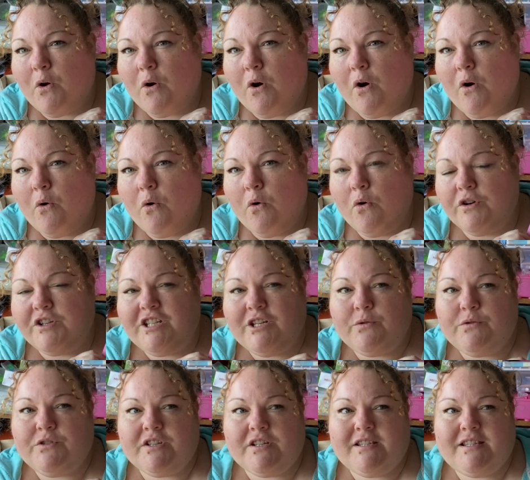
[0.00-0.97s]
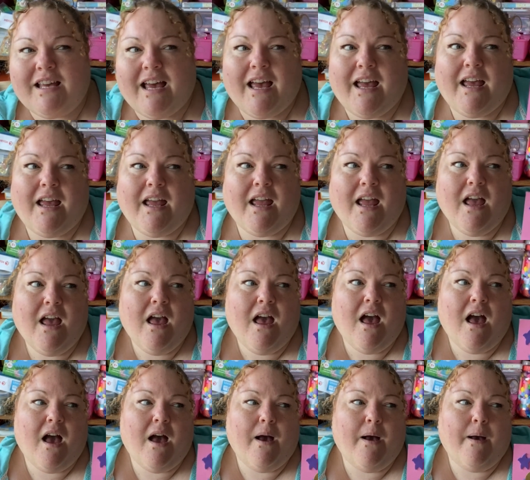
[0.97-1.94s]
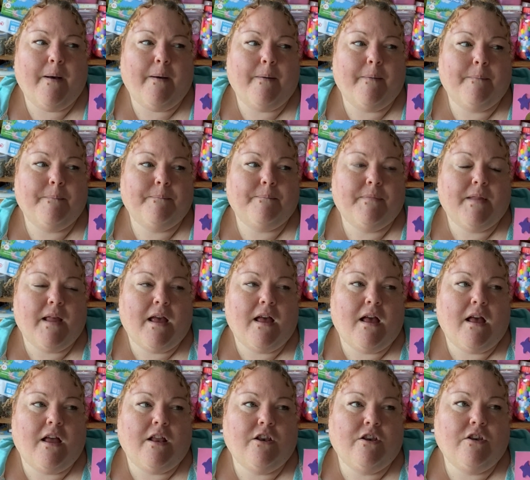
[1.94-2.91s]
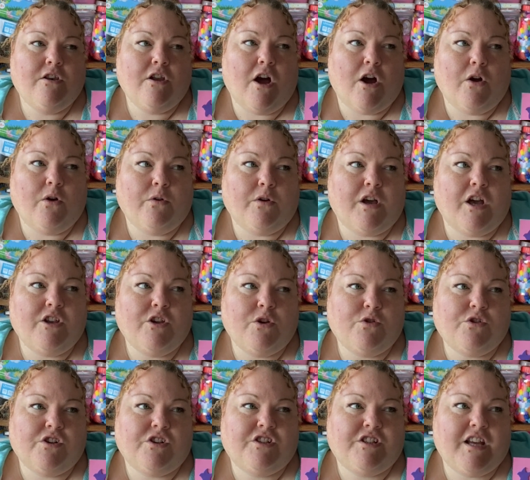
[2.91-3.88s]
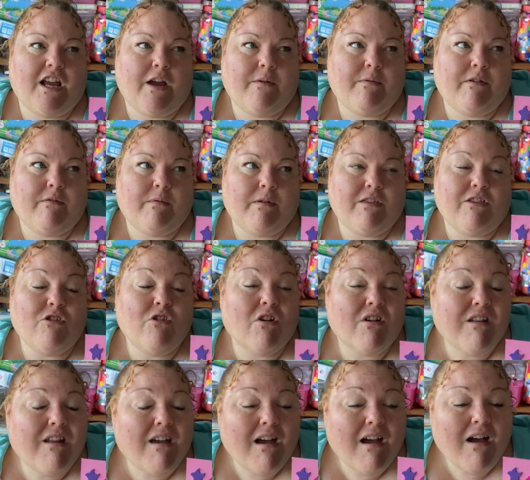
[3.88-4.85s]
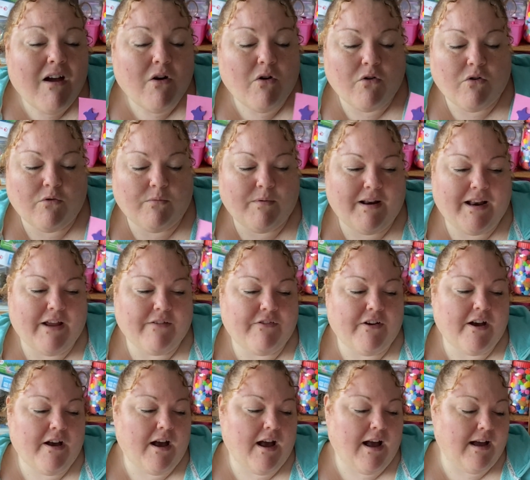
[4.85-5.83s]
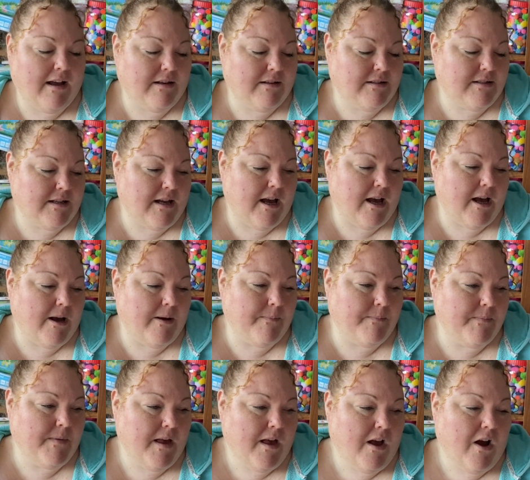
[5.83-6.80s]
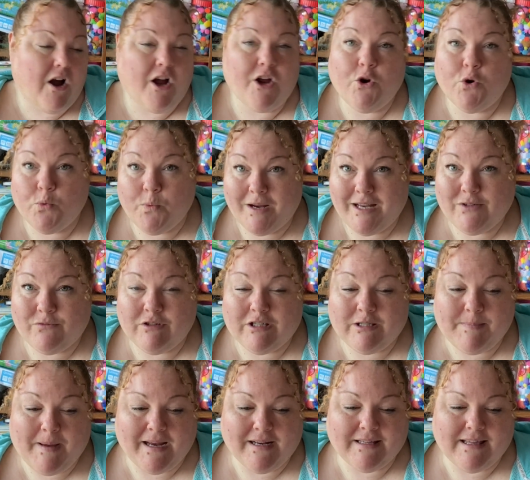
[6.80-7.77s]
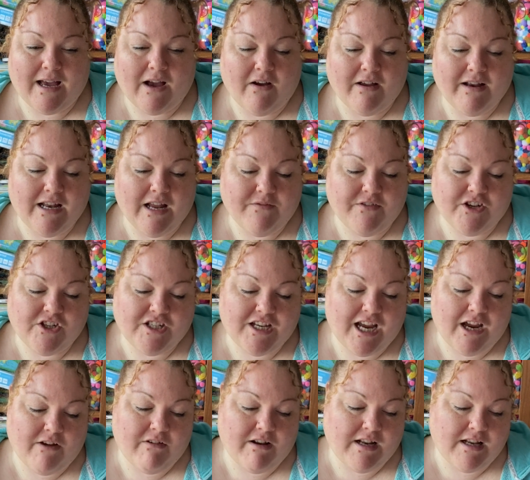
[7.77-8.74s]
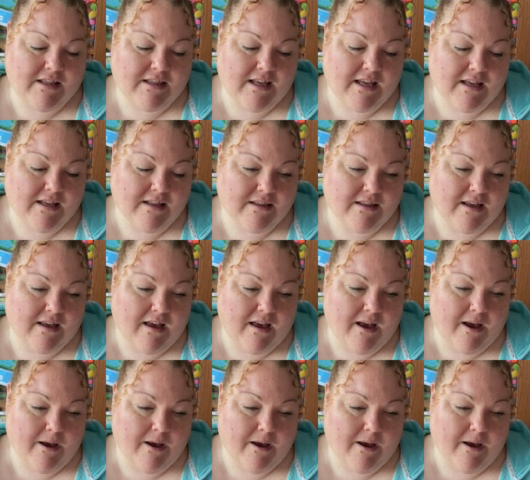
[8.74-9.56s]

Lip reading: Or she'll just say, no, can you just share it with Nonna, or whatever. And I always respect that. I never share anything that